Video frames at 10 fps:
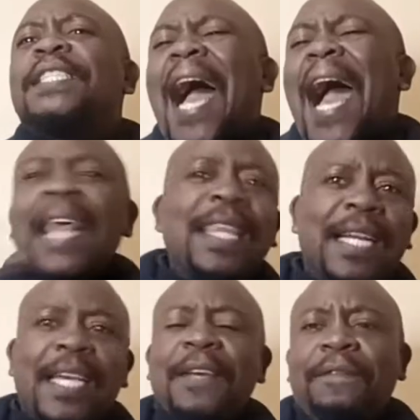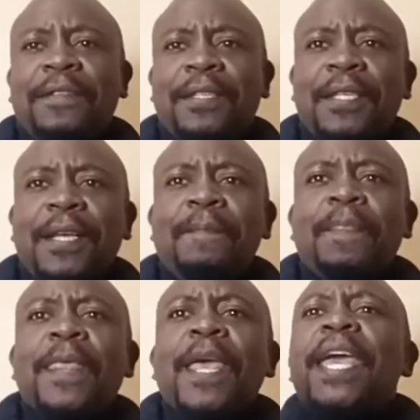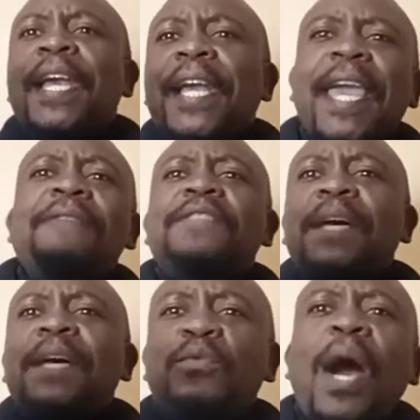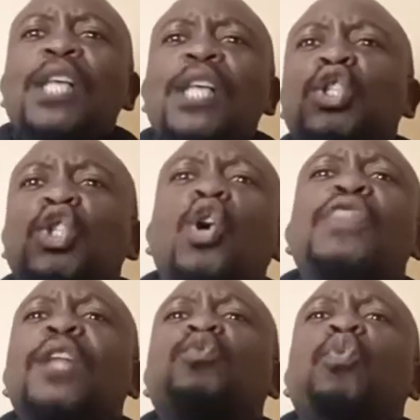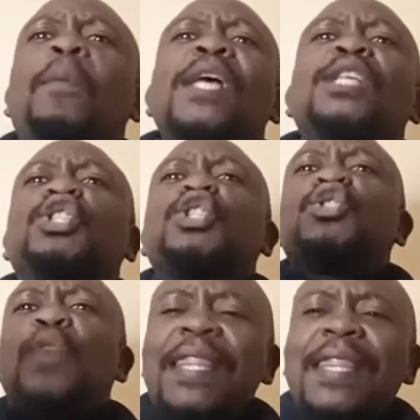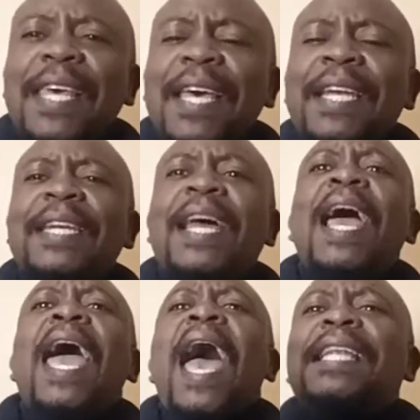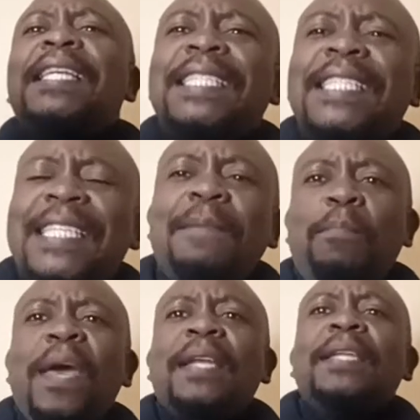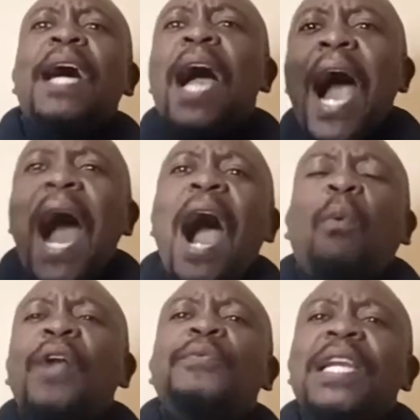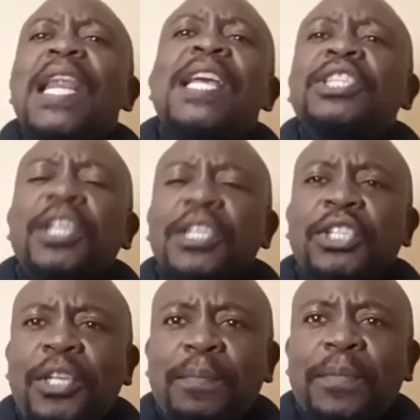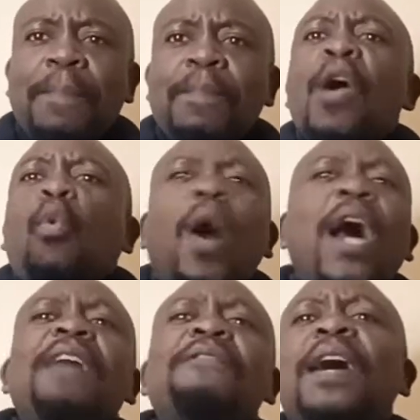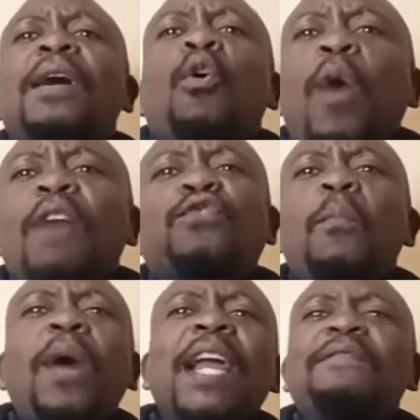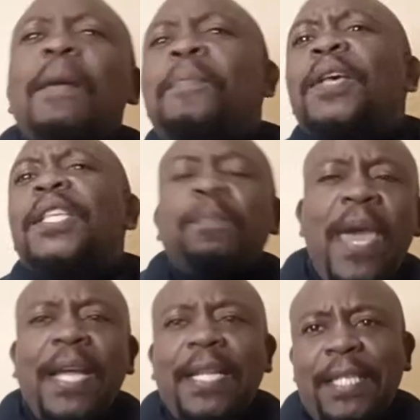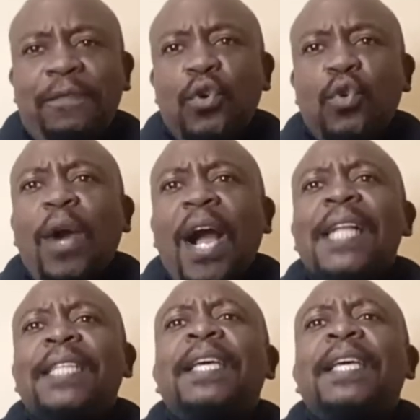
other gifts, he gives them to us so that we may strengthen and deepen our relationships. Whatever, from whatever perspective you look at